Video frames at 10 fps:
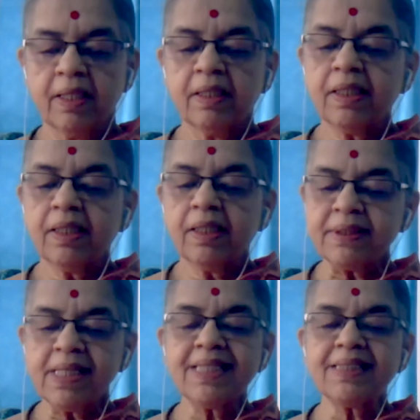comes
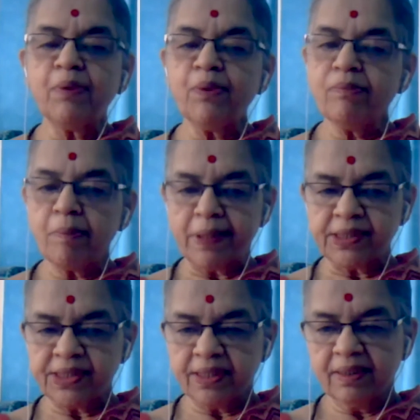as a Purva
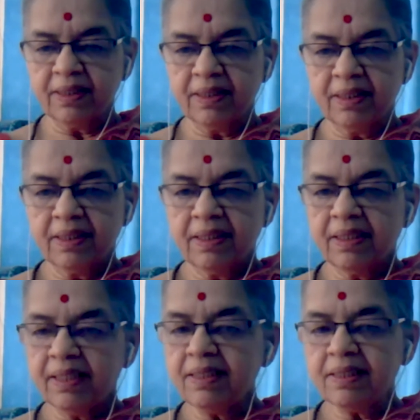Paksha
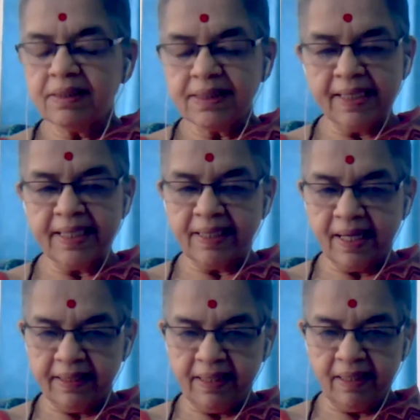in Sankhya
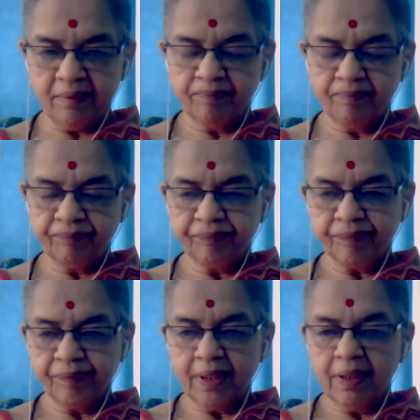Karika.
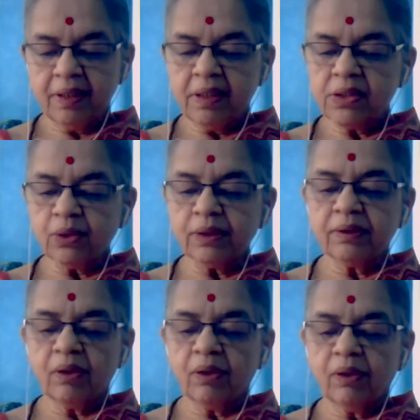So
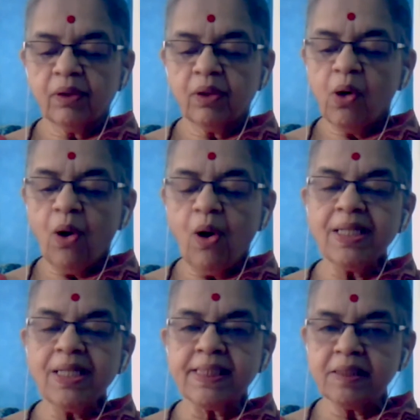
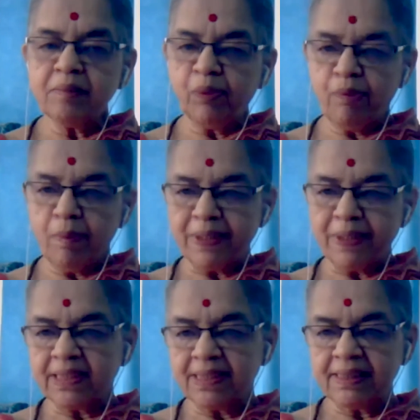all such Purva
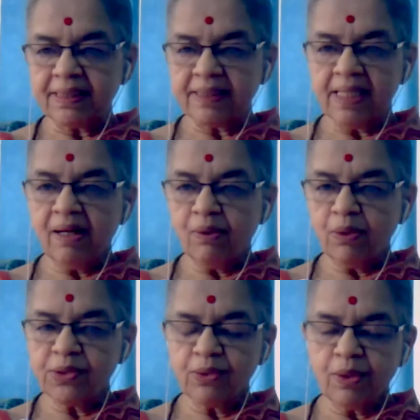Pakshas are
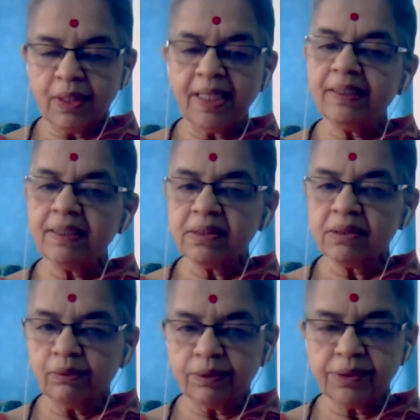also another
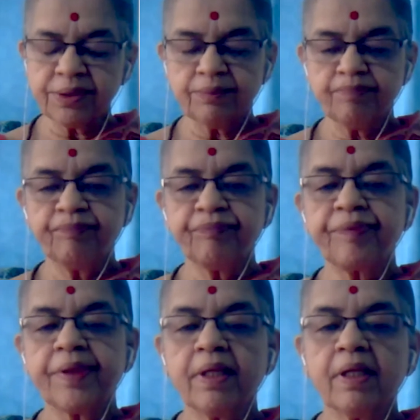source
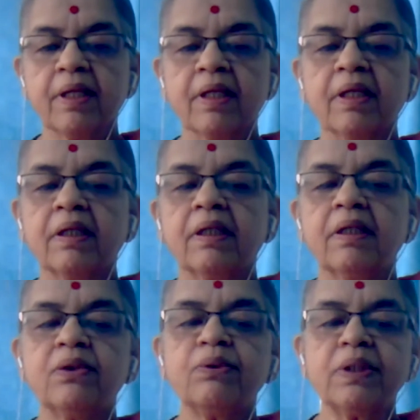
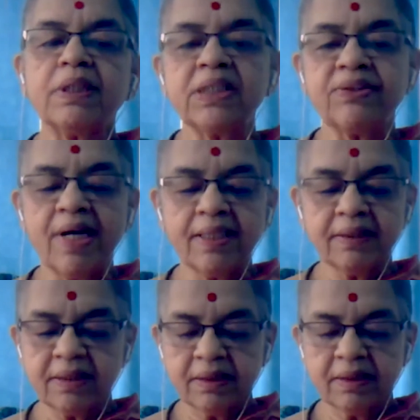to
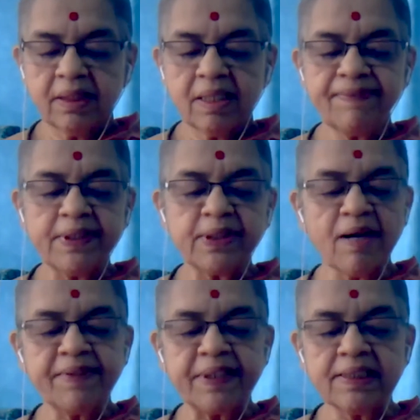construct a
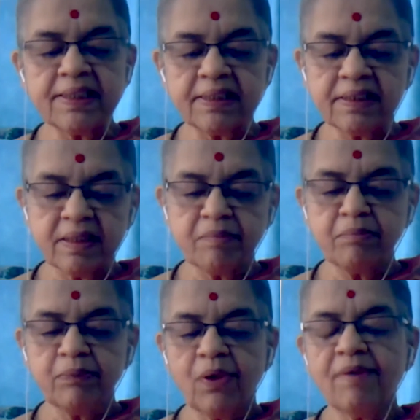philosophical
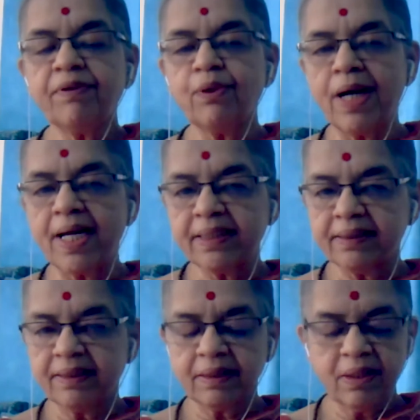system of
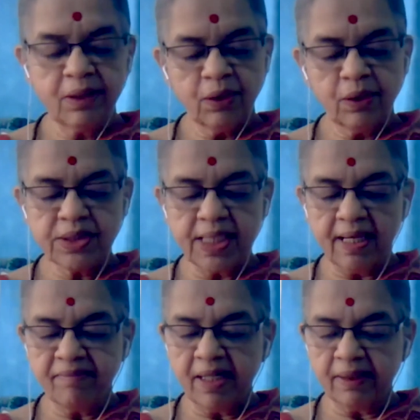Lokayata or
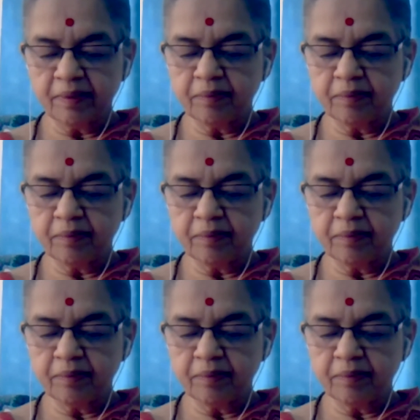Charvaka.